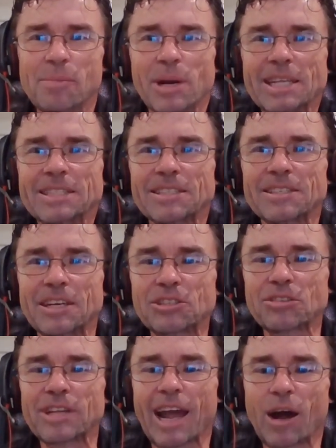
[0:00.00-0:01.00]
but it's
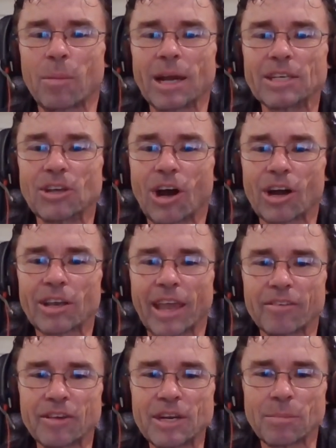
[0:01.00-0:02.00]
essentially how my dog
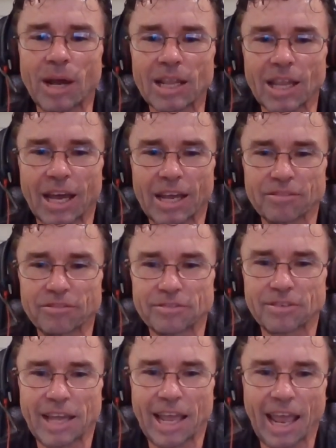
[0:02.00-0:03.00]
came into my
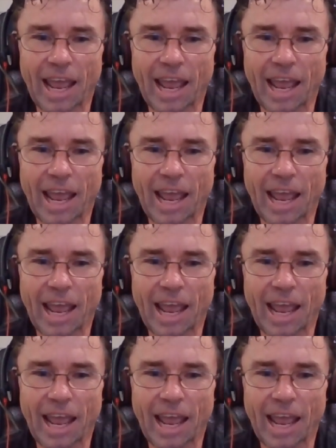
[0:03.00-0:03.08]
life